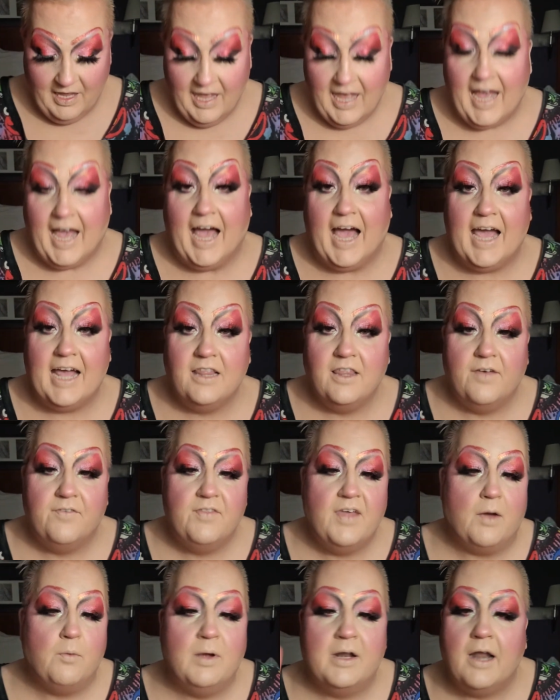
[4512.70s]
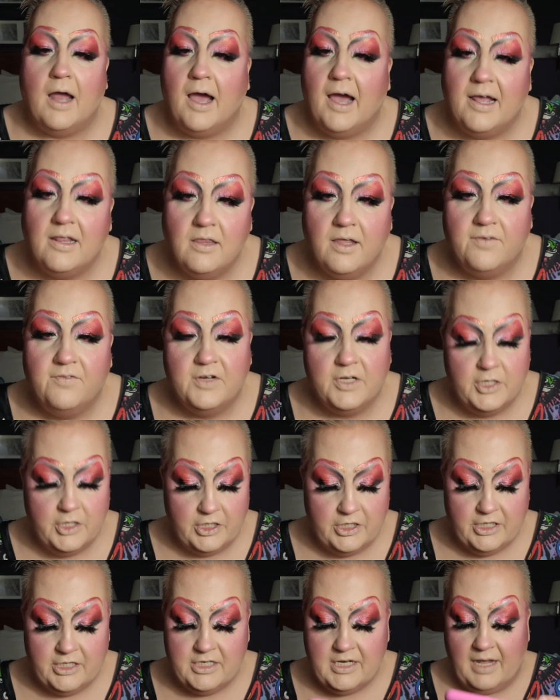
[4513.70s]
I love that one. I love a
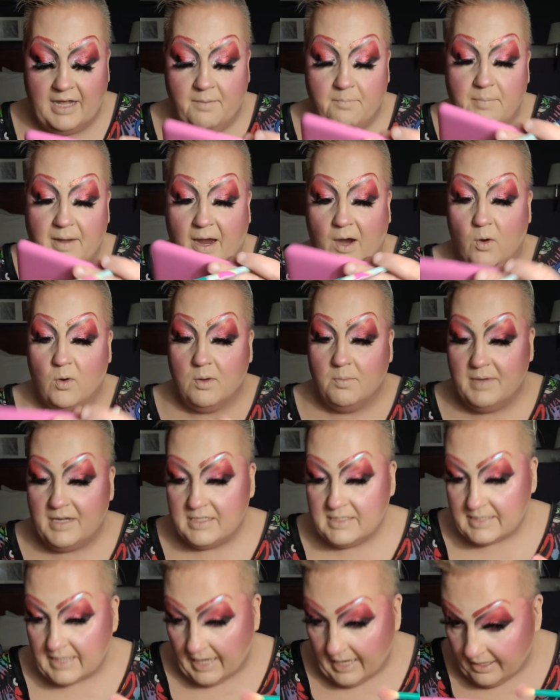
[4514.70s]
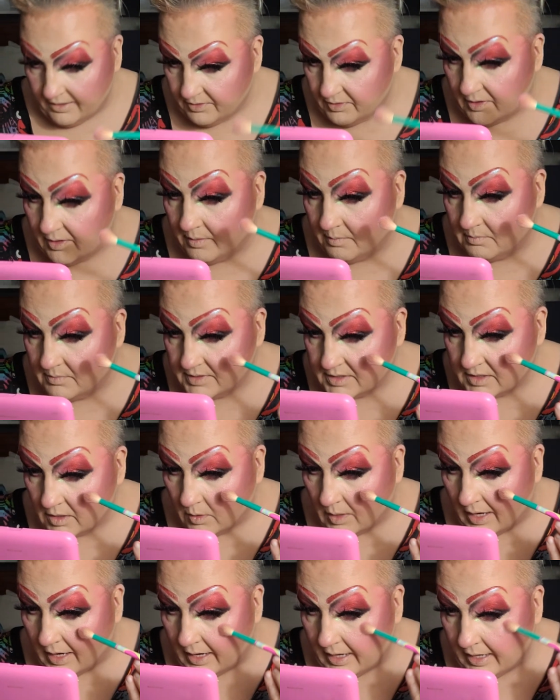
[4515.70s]
good empowerment anthem, so
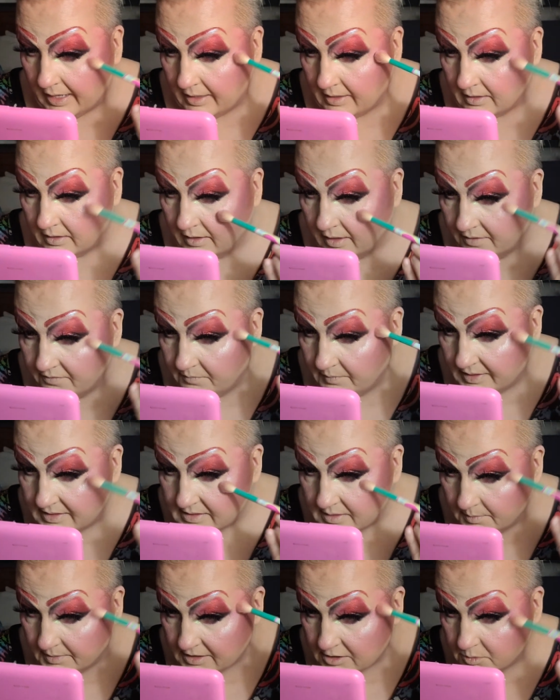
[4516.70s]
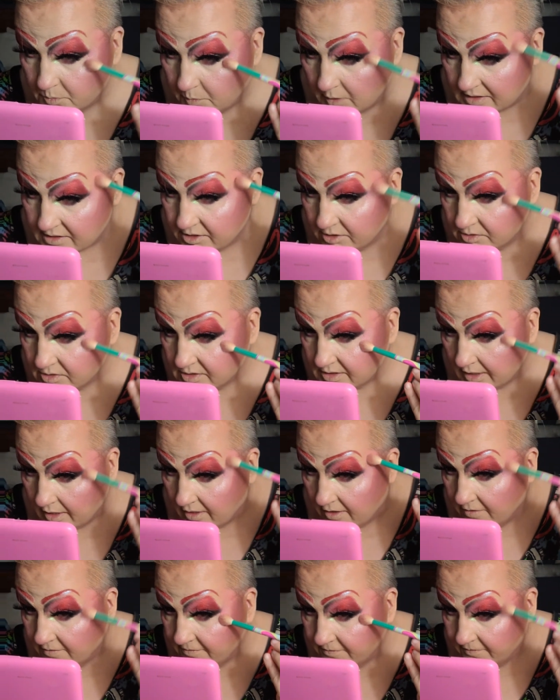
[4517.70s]
I love me some "Express
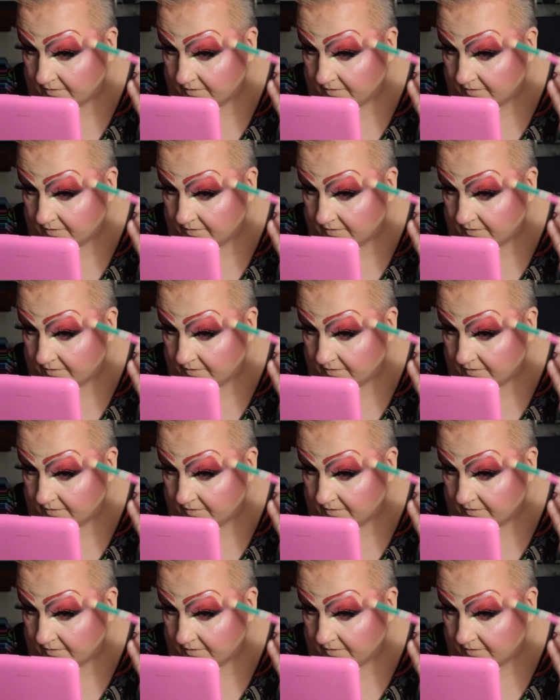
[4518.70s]
Yourself."